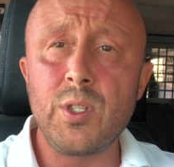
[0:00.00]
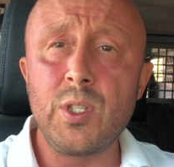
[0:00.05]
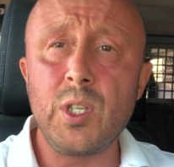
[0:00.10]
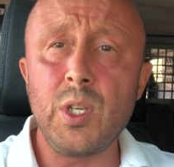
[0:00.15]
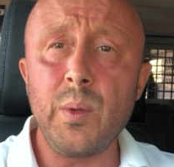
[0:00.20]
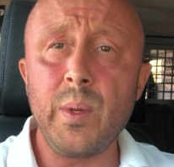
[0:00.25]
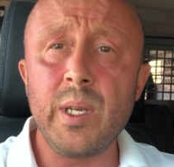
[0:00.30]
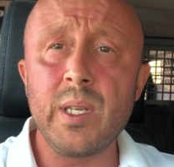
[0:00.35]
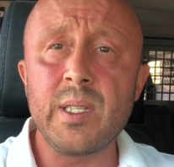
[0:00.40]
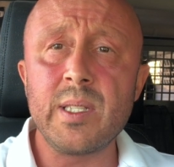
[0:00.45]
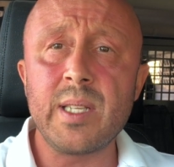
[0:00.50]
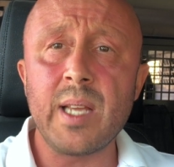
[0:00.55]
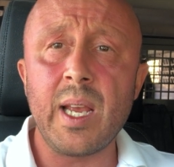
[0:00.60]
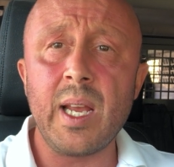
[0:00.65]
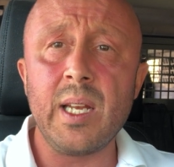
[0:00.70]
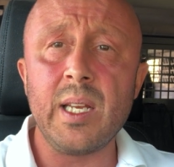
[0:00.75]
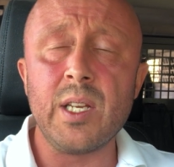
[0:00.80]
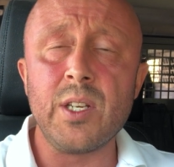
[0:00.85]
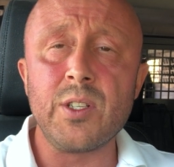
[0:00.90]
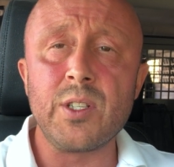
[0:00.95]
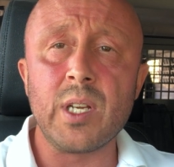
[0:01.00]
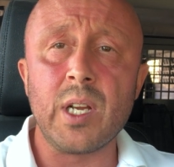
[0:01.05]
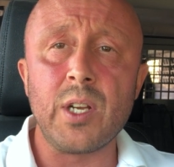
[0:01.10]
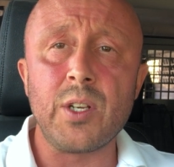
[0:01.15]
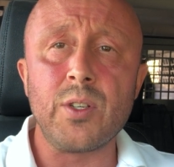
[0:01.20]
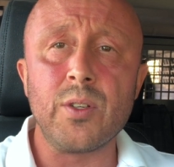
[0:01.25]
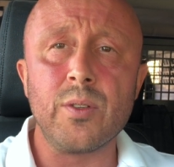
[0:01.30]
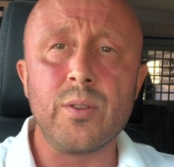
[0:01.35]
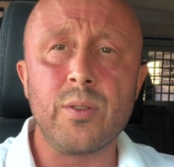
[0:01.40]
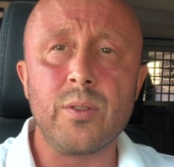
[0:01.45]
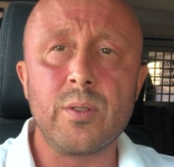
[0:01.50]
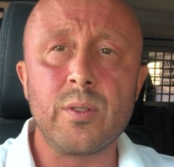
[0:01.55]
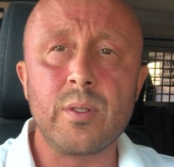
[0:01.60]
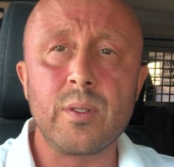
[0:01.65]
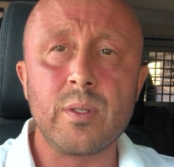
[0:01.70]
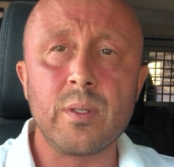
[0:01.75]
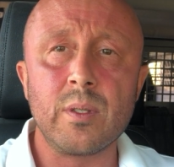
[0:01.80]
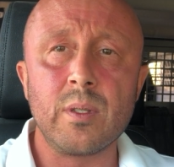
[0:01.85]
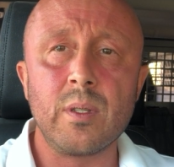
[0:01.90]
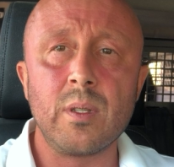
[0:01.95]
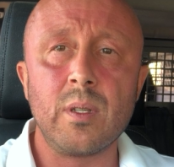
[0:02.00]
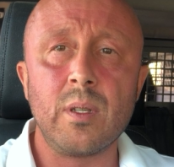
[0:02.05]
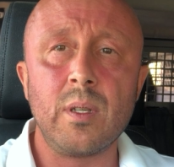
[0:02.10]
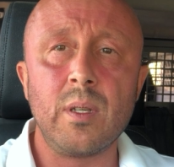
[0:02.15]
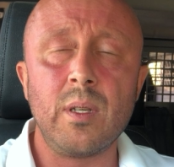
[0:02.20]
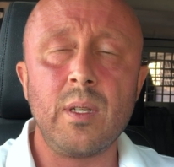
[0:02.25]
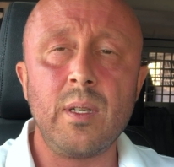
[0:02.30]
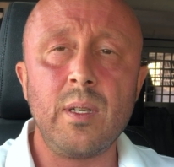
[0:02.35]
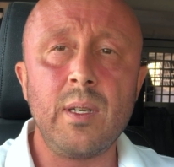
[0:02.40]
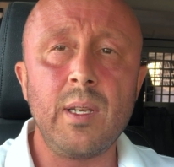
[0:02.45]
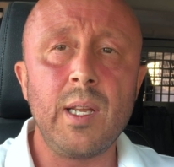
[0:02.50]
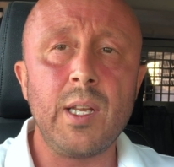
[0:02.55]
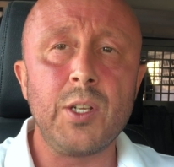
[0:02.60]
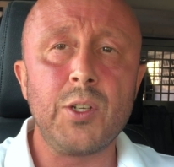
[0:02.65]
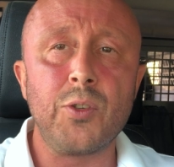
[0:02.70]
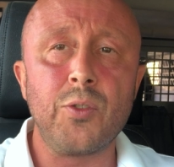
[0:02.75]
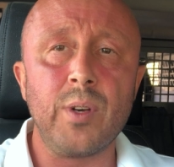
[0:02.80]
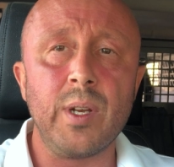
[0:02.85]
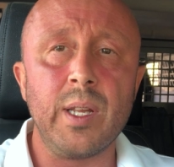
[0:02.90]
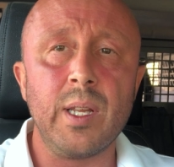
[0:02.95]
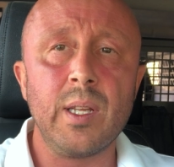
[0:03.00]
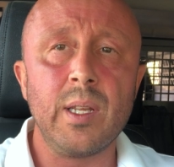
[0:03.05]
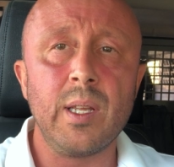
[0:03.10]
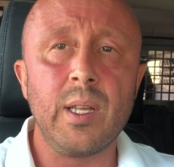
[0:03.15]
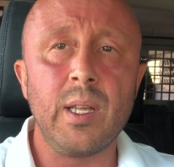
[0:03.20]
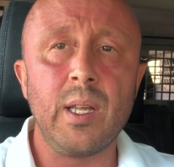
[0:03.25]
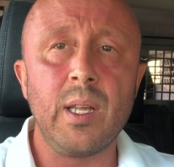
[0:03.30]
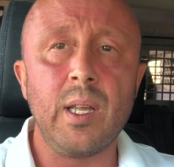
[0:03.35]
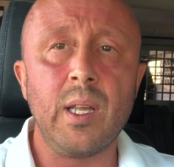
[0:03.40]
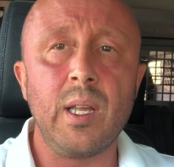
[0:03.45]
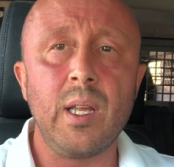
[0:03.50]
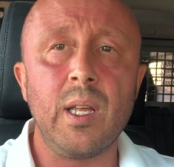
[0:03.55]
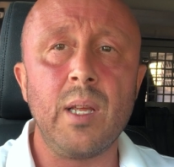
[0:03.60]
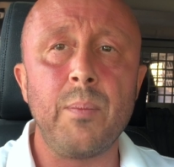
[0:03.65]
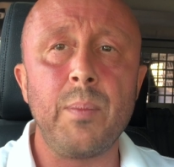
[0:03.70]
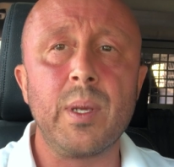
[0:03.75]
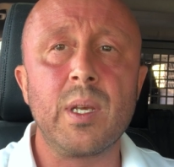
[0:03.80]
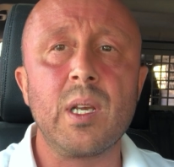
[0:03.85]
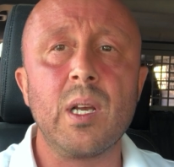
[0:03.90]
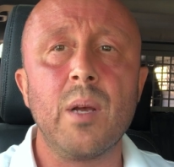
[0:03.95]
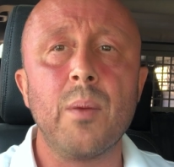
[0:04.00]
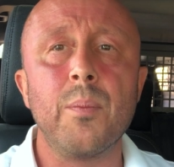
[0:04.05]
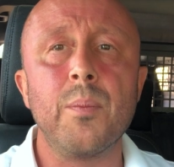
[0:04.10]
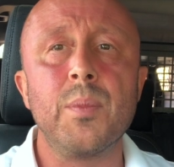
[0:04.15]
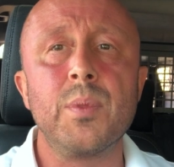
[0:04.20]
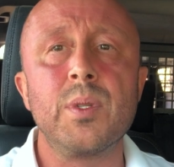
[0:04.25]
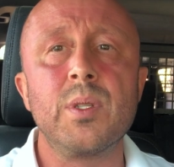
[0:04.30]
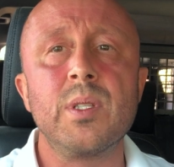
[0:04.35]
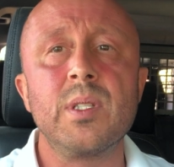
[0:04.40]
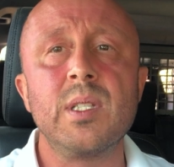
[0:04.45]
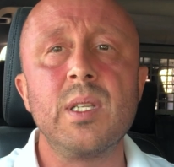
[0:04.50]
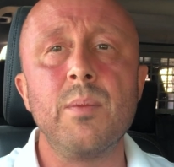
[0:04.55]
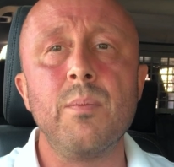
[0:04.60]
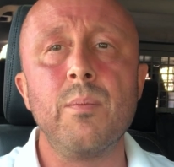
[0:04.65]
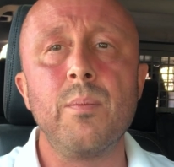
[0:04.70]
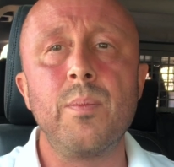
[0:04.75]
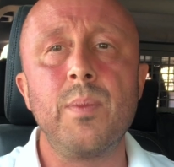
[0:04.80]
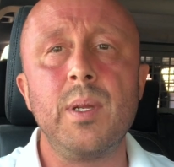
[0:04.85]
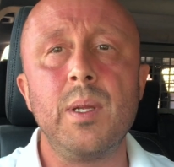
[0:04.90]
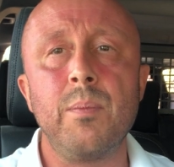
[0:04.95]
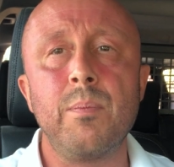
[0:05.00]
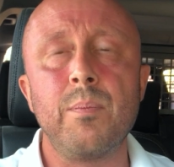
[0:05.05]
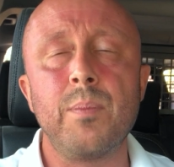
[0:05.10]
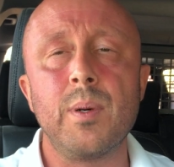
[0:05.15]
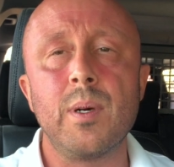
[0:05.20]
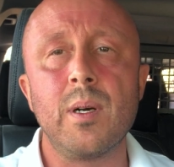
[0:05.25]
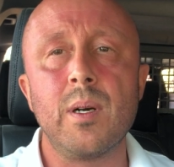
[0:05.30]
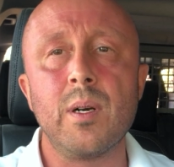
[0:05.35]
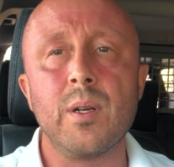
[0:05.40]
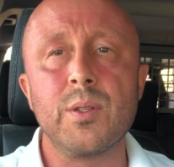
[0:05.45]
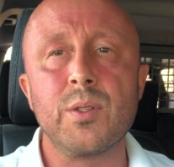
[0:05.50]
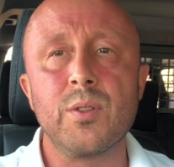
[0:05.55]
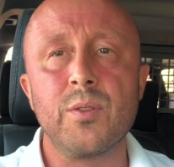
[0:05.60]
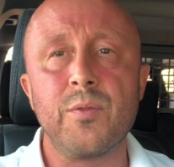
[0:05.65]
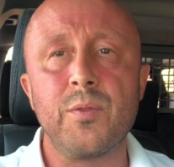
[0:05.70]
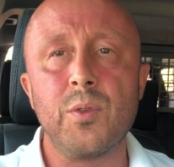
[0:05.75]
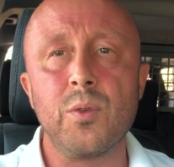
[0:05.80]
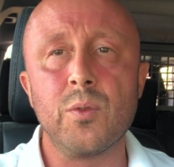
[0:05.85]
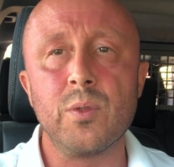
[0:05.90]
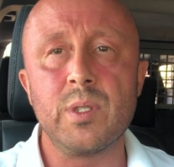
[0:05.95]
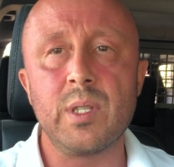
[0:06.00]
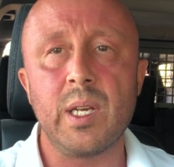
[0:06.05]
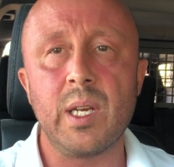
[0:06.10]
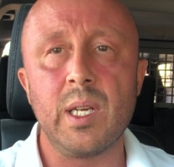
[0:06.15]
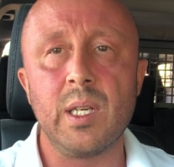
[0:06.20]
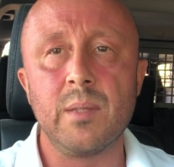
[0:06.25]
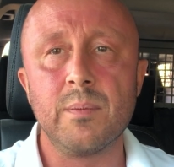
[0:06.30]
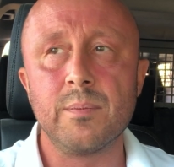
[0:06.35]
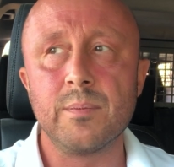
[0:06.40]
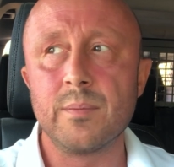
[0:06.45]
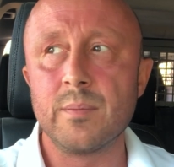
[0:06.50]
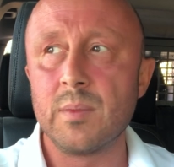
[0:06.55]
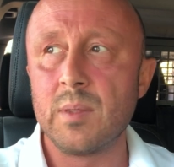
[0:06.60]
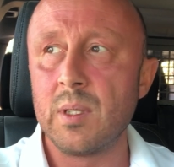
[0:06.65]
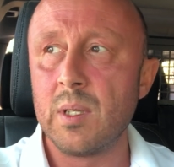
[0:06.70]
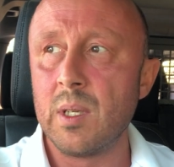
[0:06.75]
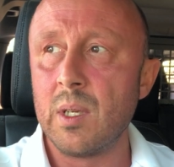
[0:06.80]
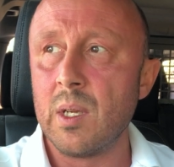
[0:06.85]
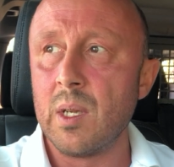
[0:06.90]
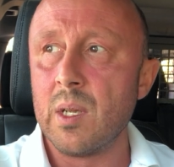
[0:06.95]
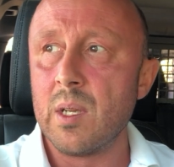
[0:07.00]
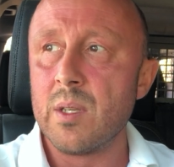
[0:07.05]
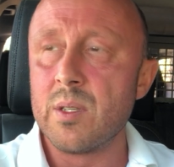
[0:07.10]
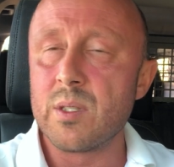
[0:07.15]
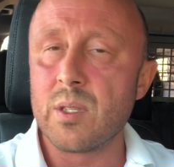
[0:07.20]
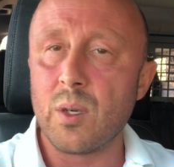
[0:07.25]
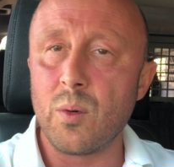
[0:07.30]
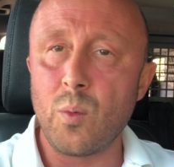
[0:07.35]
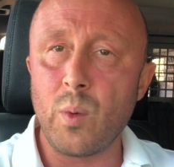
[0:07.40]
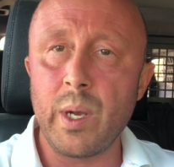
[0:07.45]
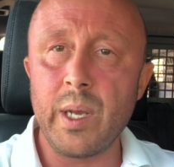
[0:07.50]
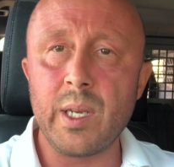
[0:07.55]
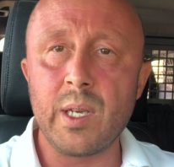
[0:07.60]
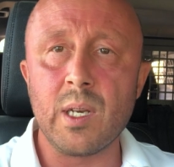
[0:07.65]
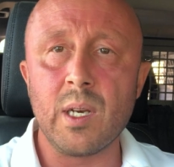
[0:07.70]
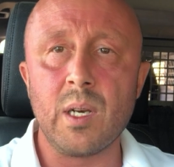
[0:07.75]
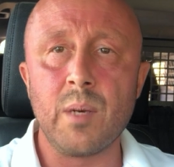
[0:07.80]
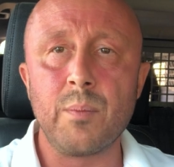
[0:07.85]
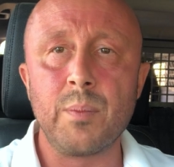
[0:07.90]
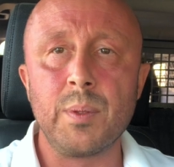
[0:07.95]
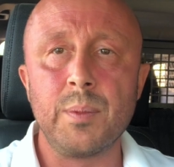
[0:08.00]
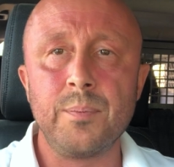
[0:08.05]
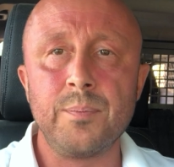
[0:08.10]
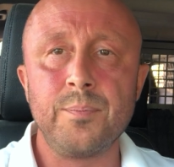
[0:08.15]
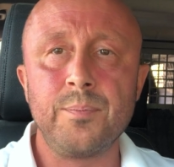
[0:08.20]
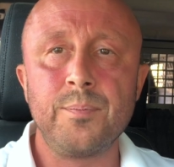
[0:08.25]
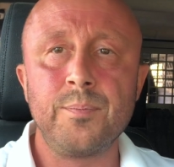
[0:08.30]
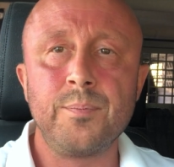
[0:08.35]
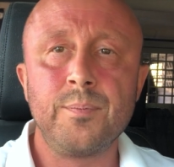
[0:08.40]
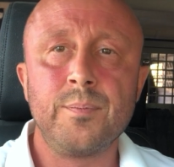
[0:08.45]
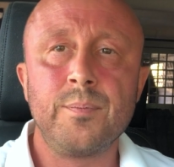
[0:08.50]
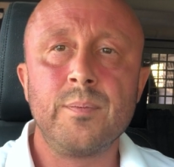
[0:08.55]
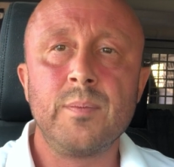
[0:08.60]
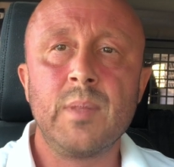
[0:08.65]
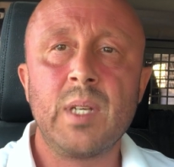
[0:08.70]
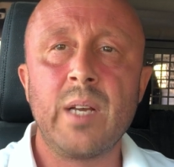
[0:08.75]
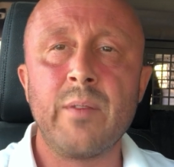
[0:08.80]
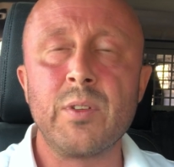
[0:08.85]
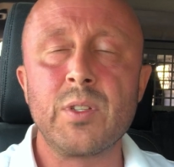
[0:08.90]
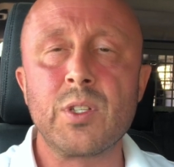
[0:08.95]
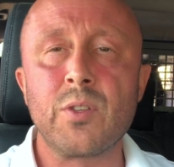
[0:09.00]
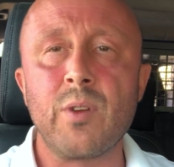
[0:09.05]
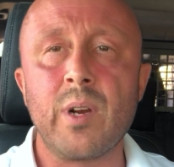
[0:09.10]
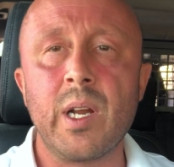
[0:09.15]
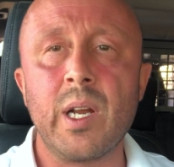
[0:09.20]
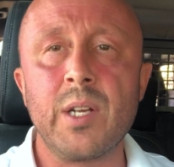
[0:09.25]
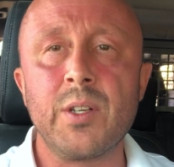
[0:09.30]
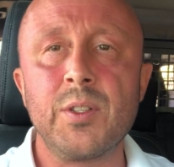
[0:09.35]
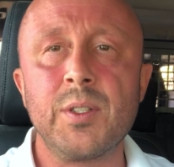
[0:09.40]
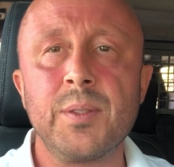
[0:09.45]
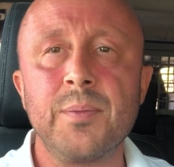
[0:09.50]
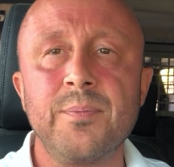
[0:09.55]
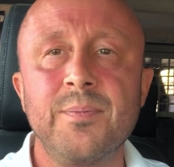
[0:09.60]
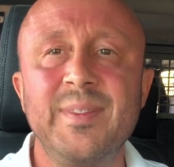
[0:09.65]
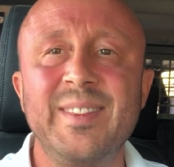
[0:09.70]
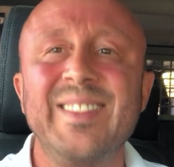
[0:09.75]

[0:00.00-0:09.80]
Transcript: doing daily injections, literally it becomes simply part of your day. So wake up, have a scratch,